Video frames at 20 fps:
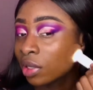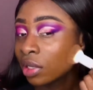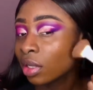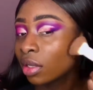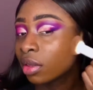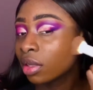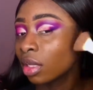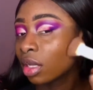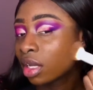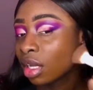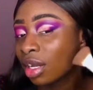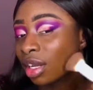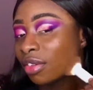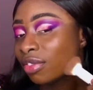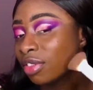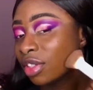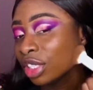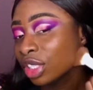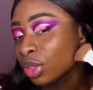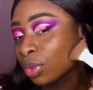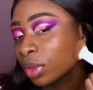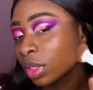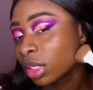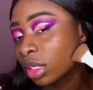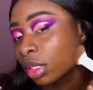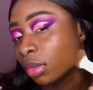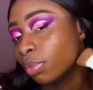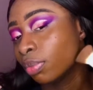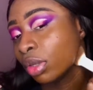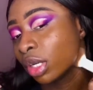The coverage with
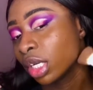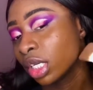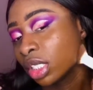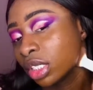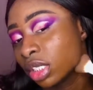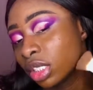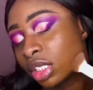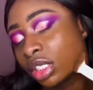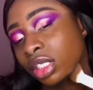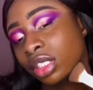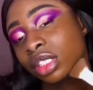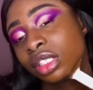the brush is